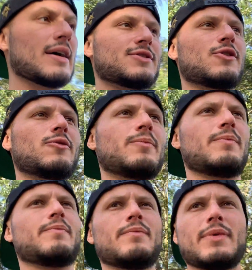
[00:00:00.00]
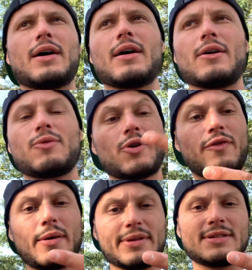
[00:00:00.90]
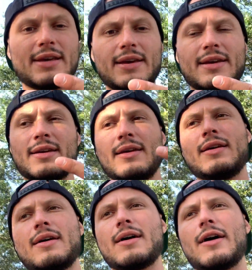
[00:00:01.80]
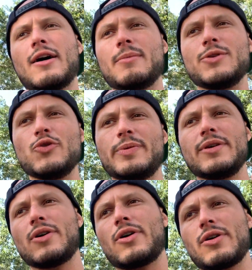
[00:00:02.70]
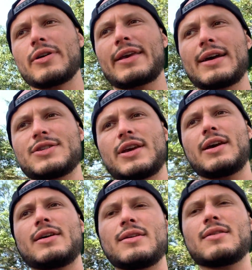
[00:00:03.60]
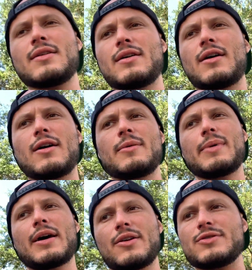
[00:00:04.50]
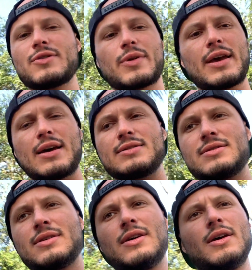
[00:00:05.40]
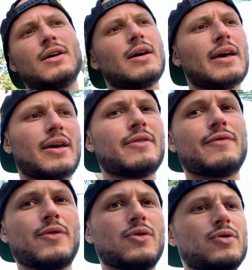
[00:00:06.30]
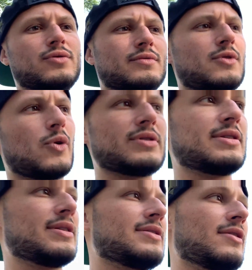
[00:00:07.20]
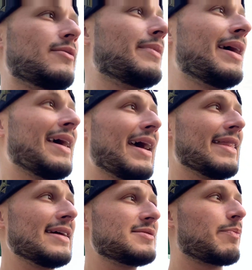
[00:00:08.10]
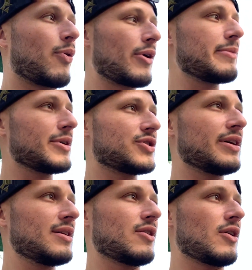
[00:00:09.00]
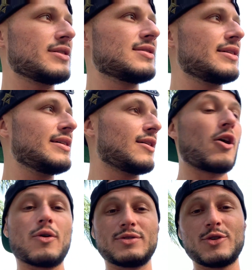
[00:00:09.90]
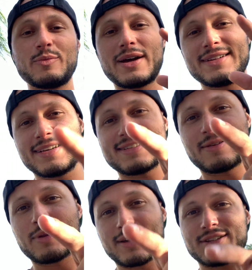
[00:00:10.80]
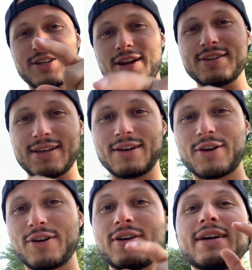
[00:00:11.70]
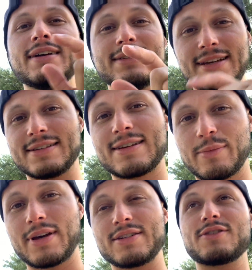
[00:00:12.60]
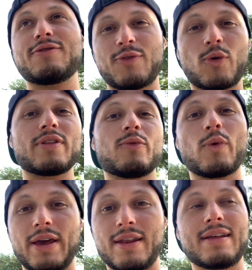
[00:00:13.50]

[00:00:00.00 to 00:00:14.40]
so Rotofab intake, UPR, catch can, headers, no cats, a full Corsa system, and that's pretty much it, honestly. Oh, tuned by DSM Lights. Shout out to Edgar, DSM Lights for the win.